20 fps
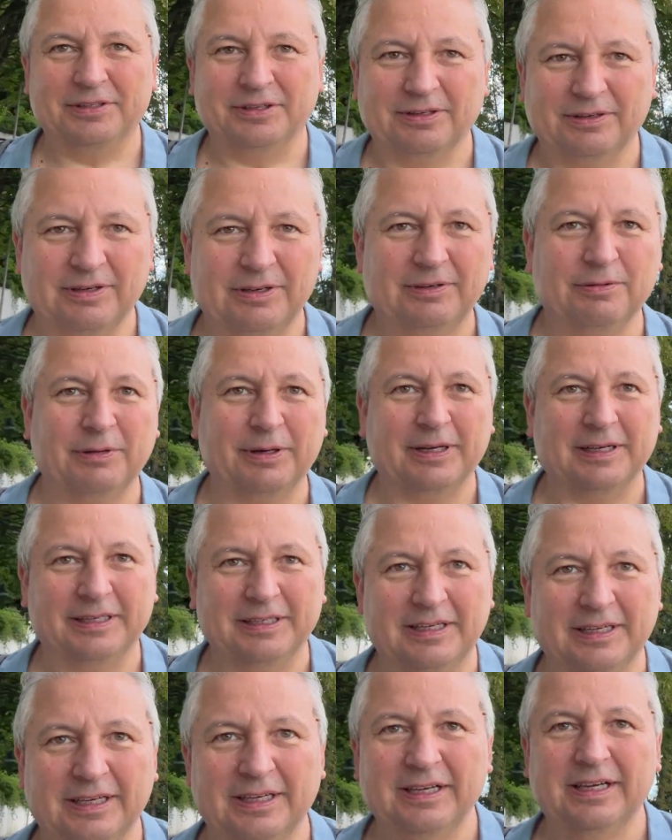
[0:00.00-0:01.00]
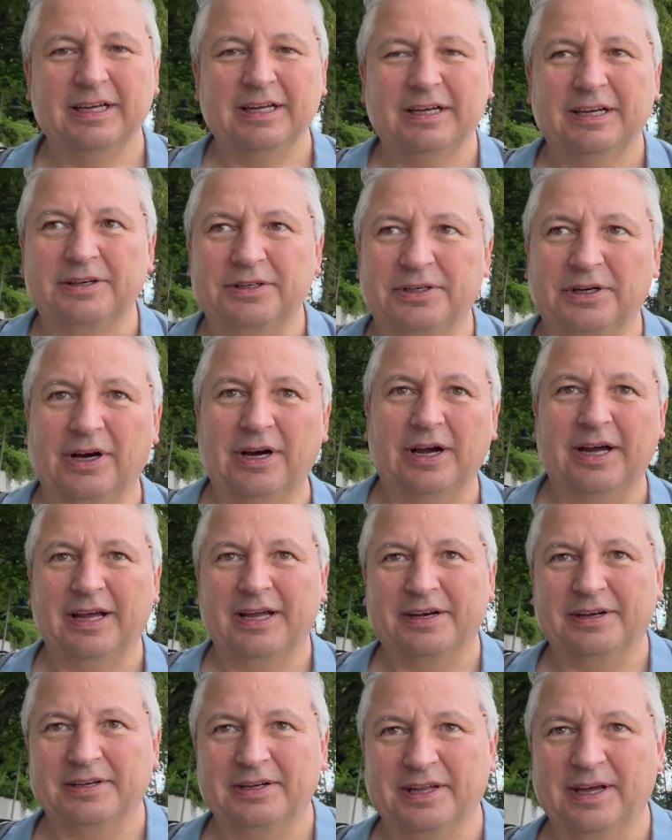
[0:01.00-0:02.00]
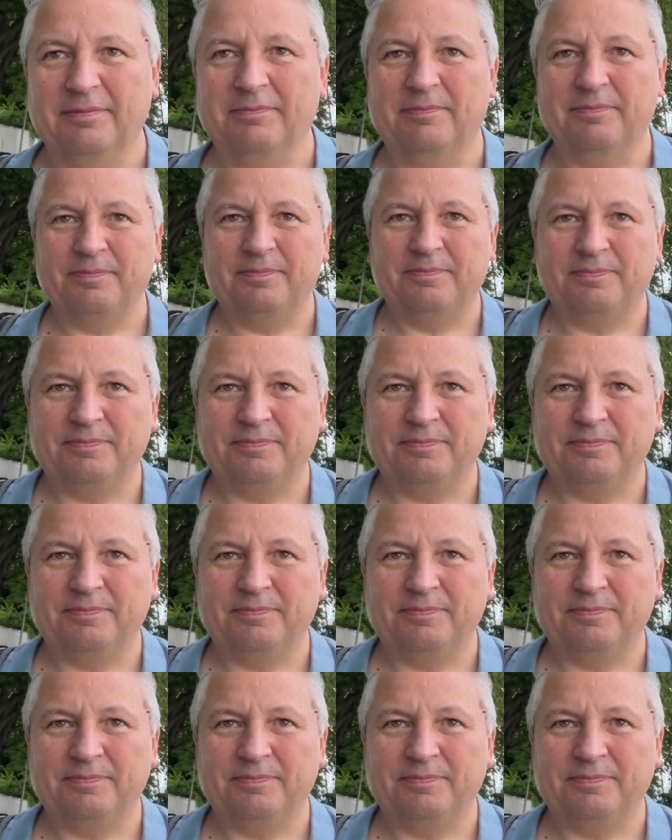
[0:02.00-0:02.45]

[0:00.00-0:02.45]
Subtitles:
and quickly try and